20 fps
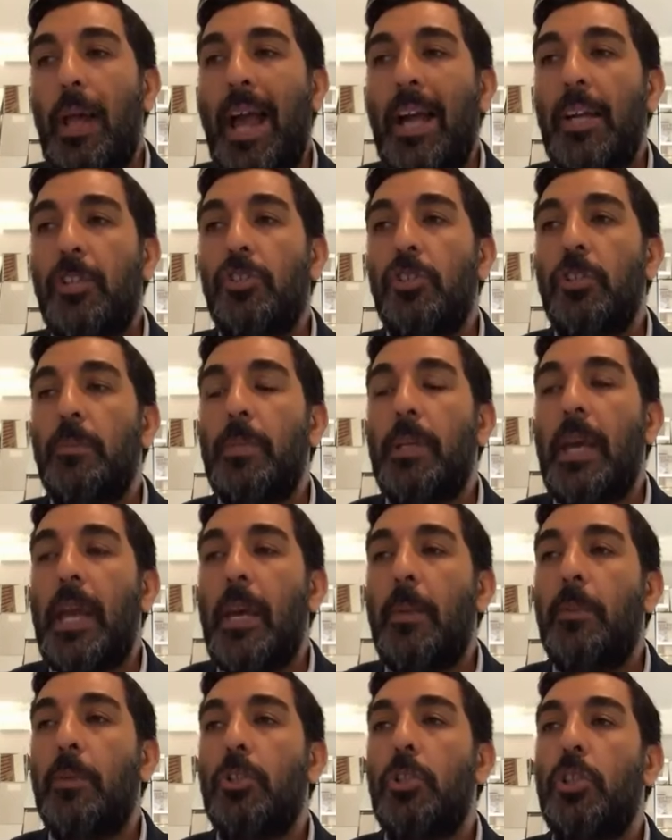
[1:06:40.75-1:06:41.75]
actually be
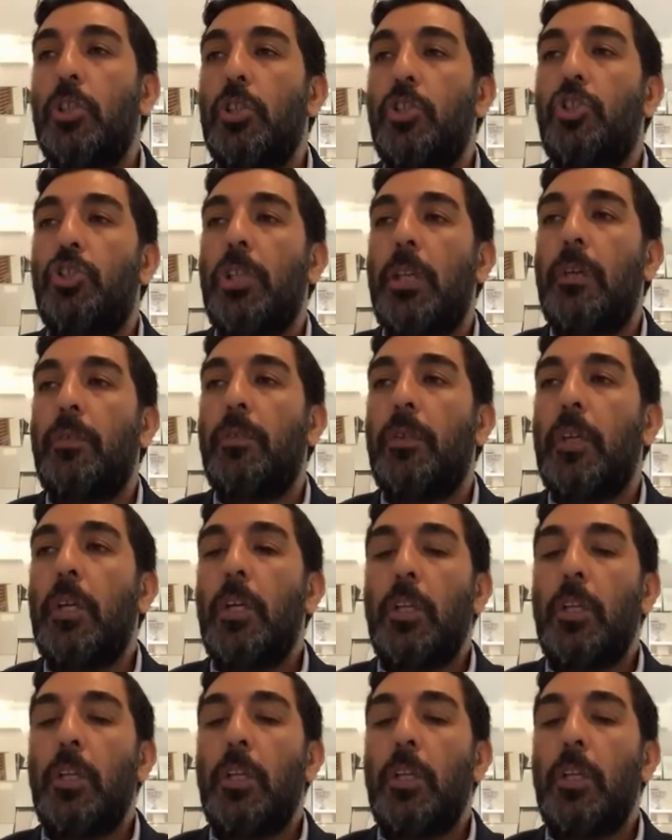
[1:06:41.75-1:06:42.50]
able to achieve